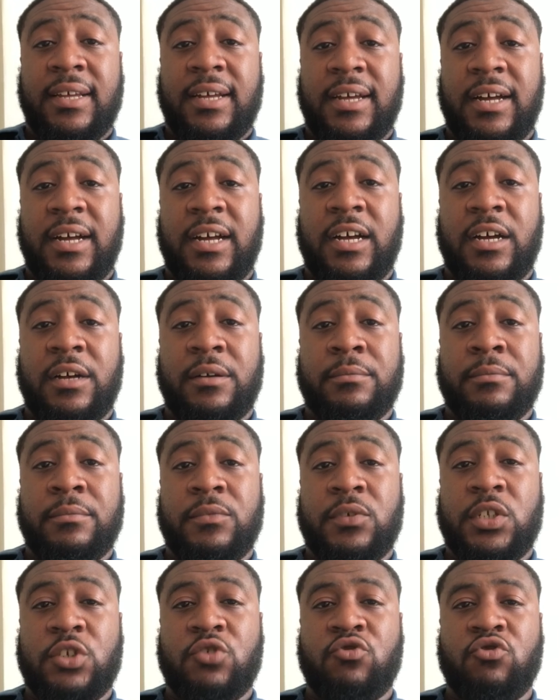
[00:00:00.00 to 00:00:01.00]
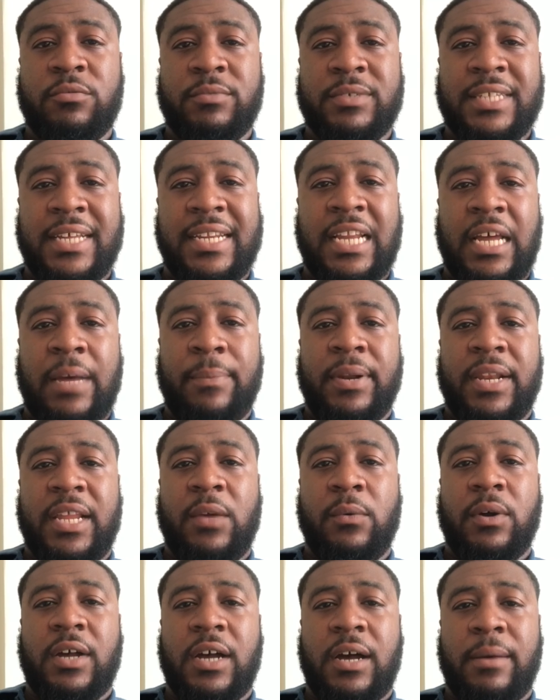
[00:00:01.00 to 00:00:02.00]
There's rumours that
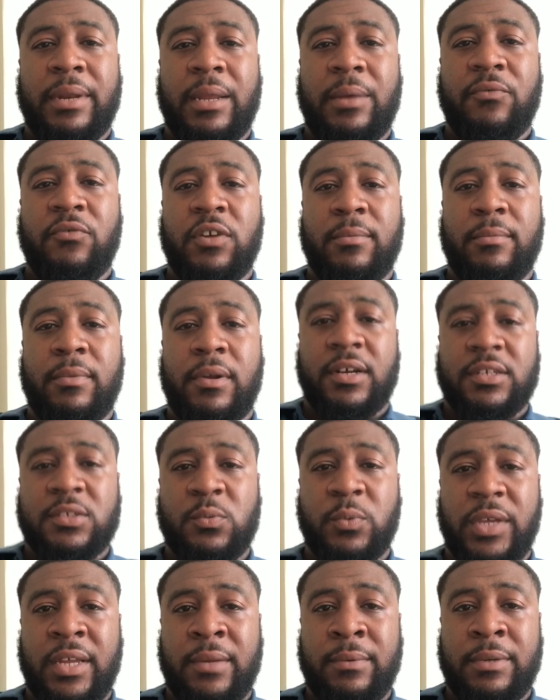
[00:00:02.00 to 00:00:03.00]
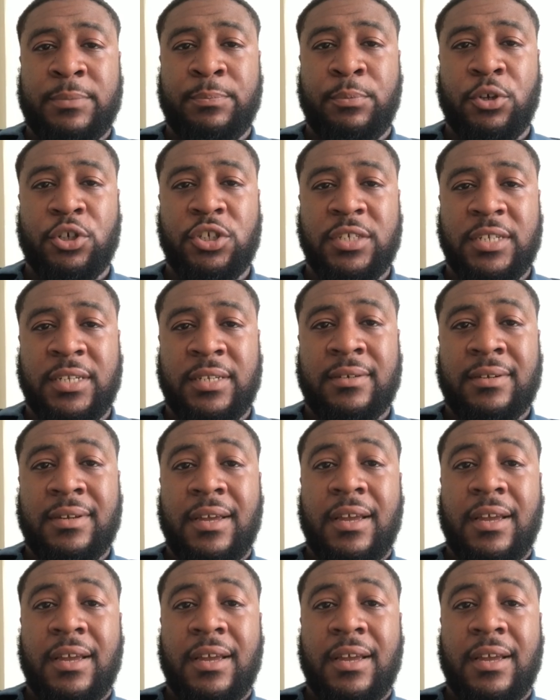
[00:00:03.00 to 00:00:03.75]
Napoli were coming in for him last week, which pushed it,